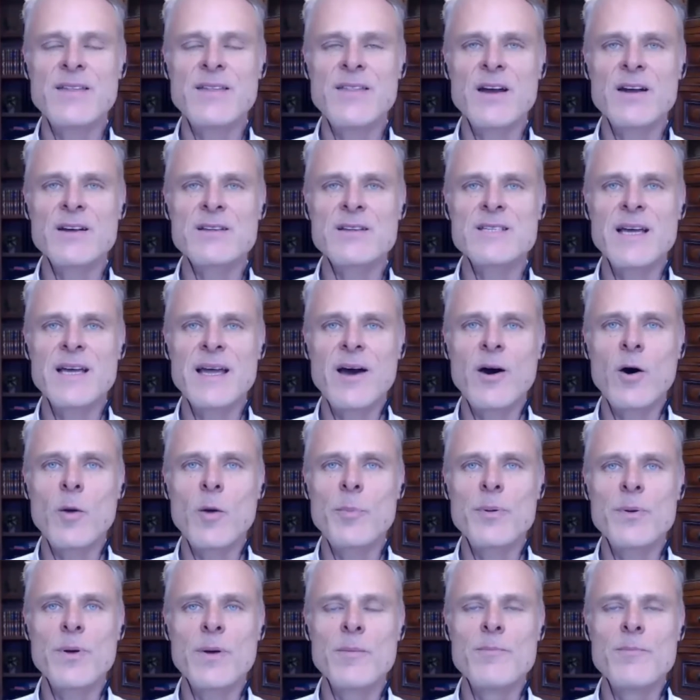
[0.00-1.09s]
there to
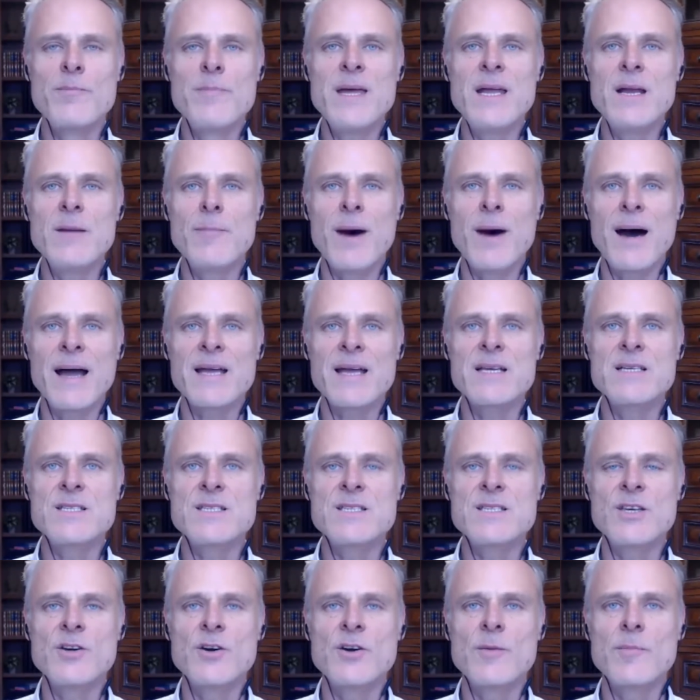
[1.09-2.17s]
help
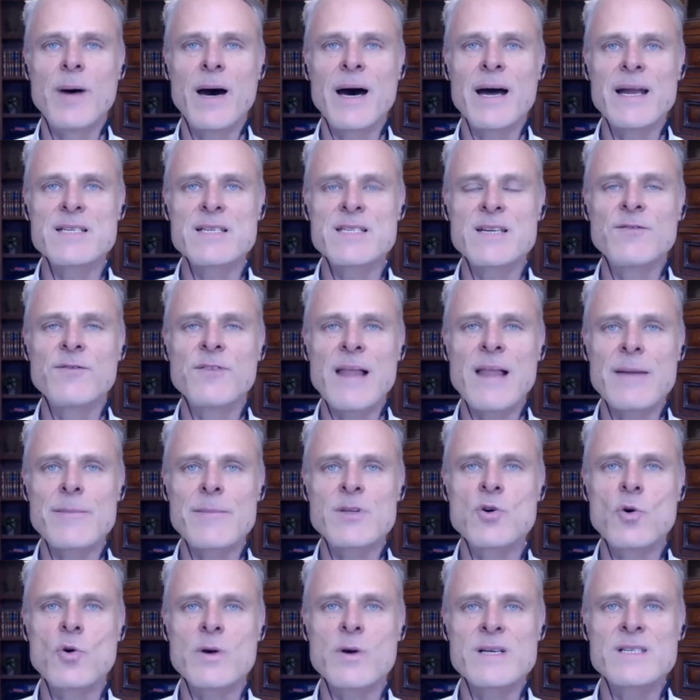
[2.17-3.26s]
minimize your body's
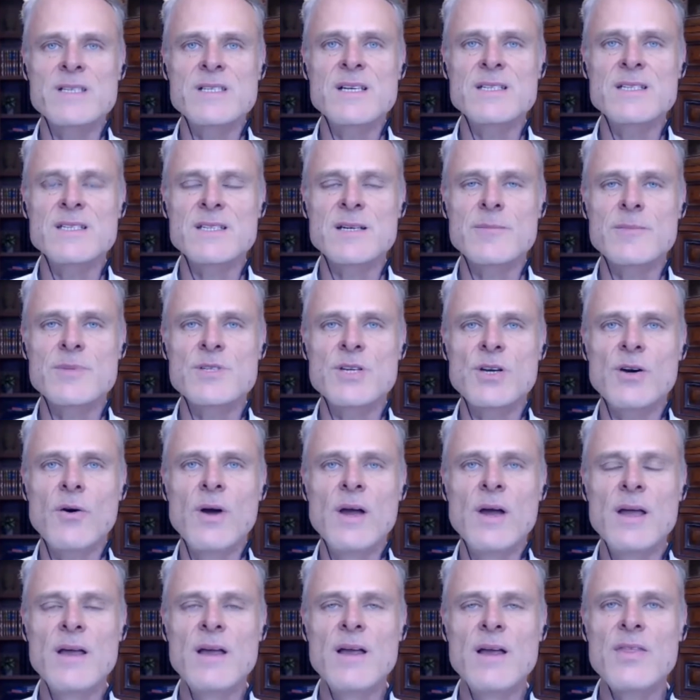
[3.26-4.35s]
inflammatory system. So
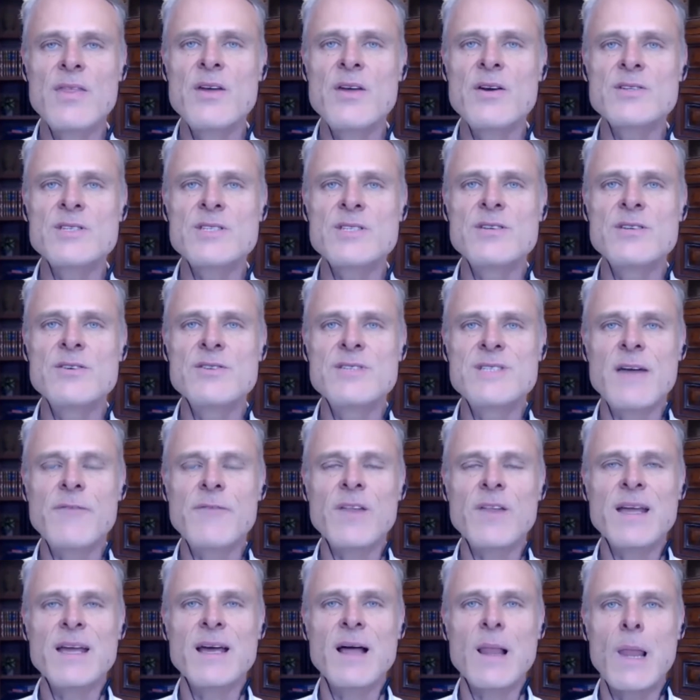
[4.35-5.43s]
there's
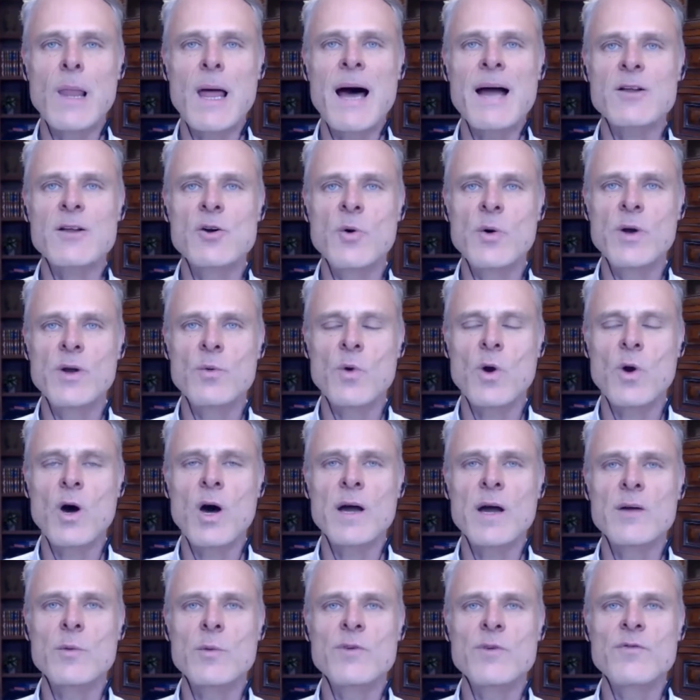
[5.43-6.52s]
definitely a lot going
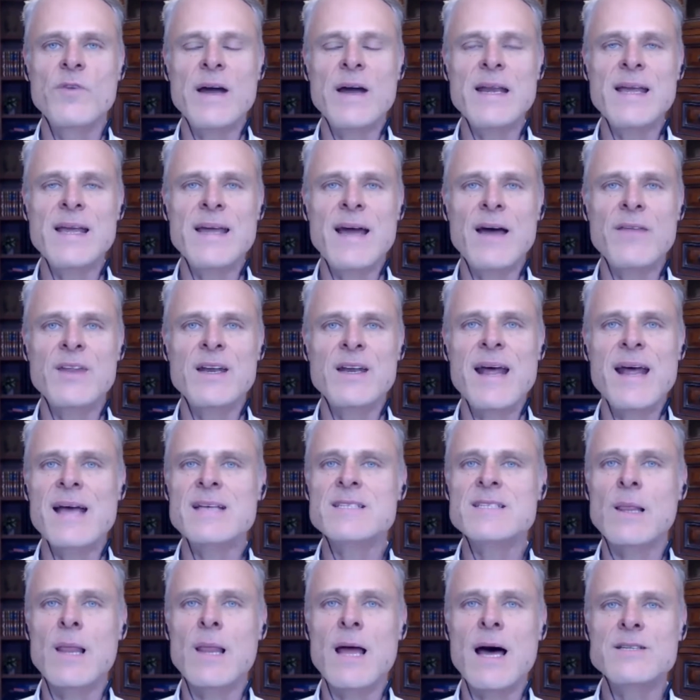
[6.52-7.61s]
wrong, and we're finding out that it has
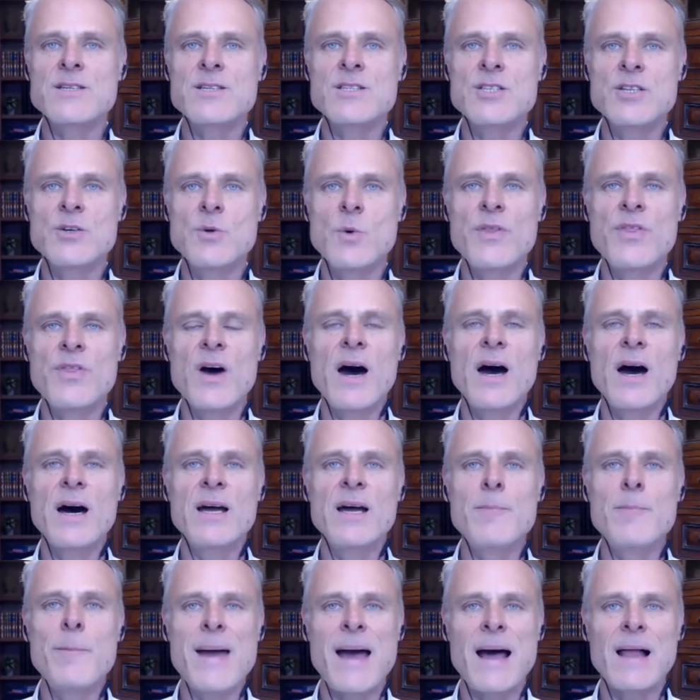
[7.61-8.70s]
a lot to do with
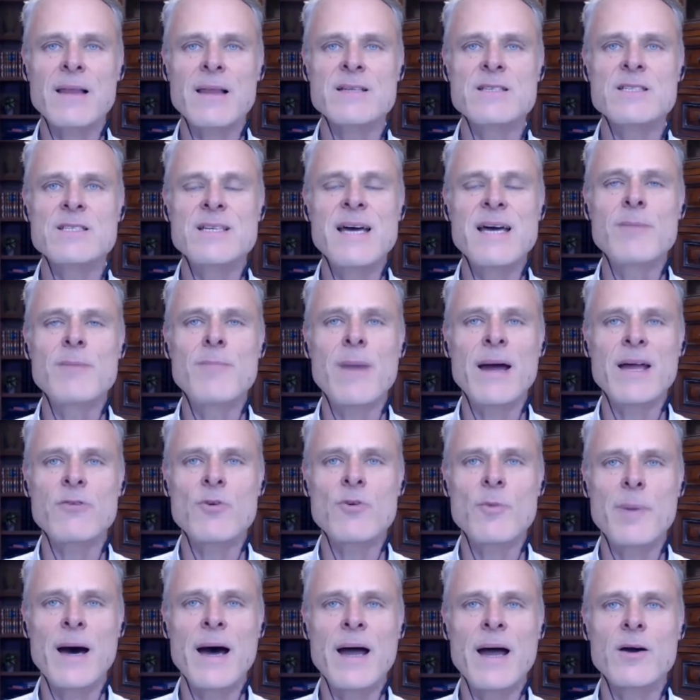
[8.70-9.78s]
unbalanced gut
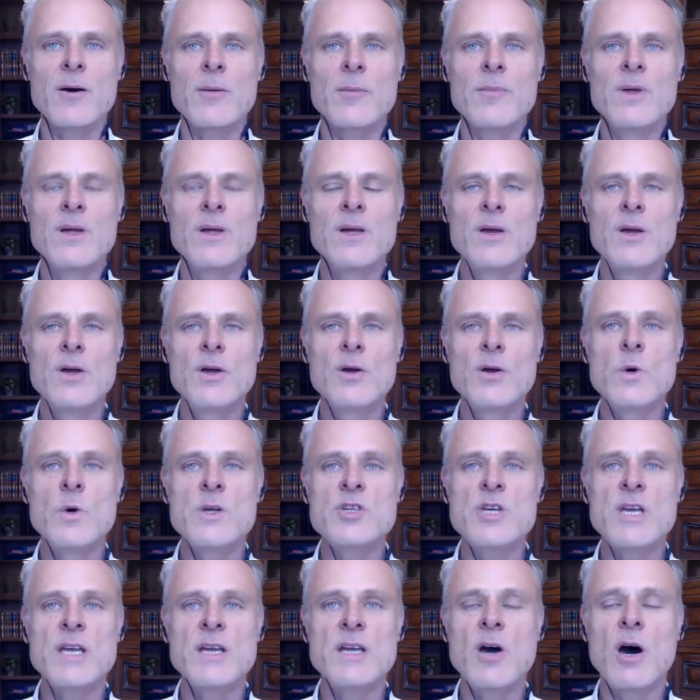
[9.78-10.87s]
microbiome,
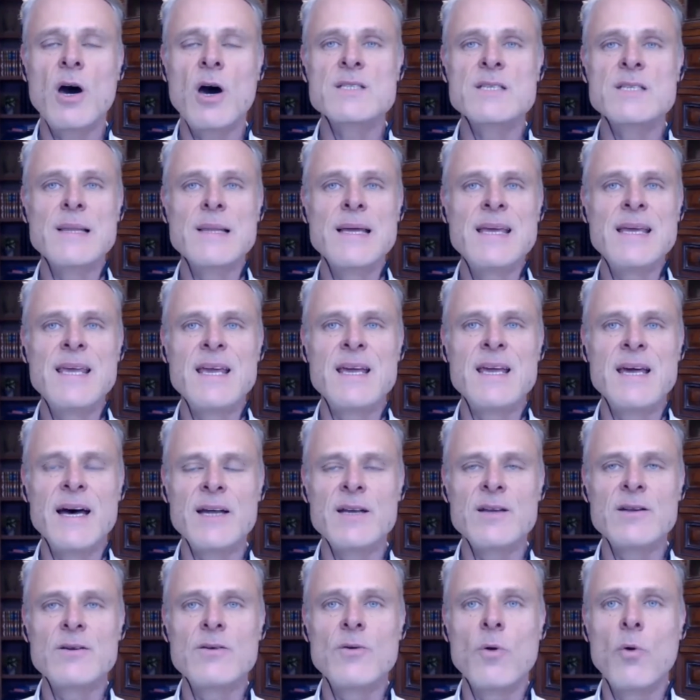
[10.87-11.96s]
which can cause leaky
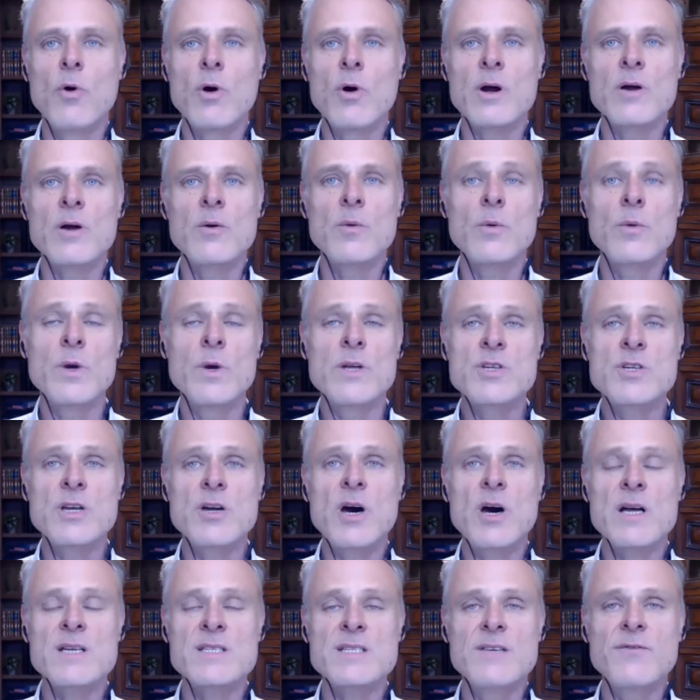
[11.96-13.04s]
gut or which can
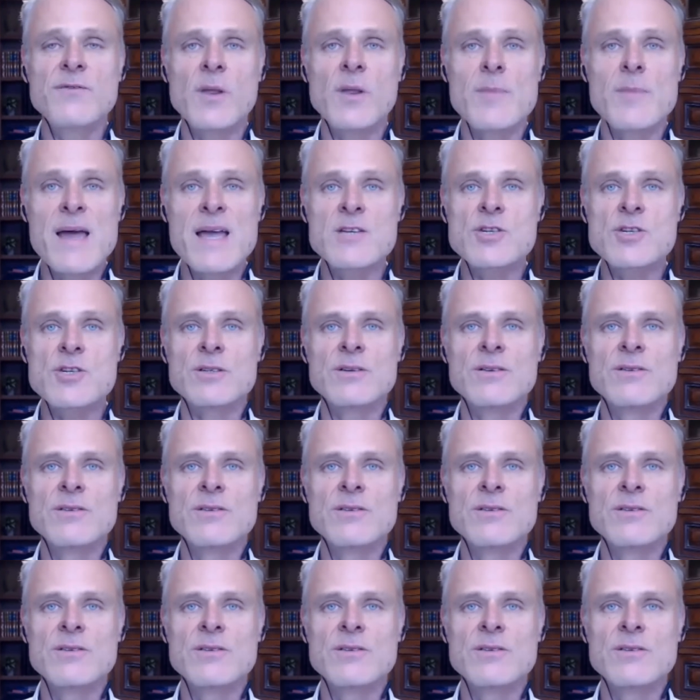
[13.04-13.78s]
cause inflammation.